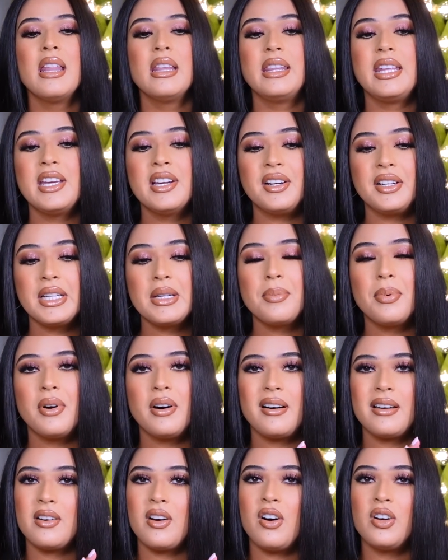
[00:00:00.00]
The Honey
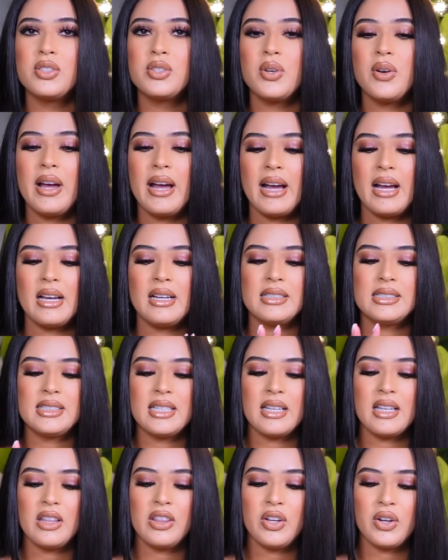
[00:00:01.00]
Pot also has
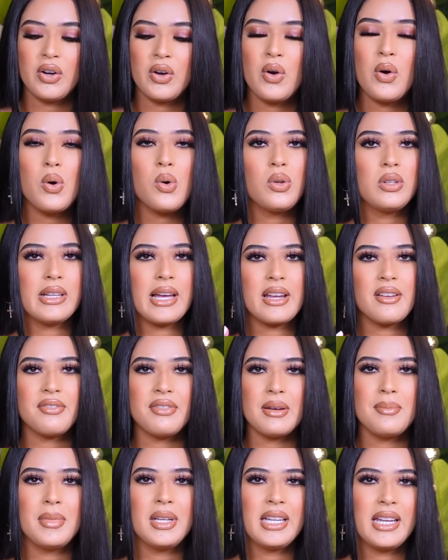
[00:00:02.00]
their own like
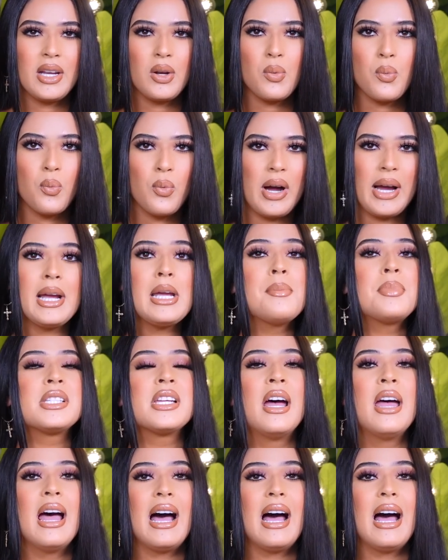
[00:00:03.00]
feminine wipes.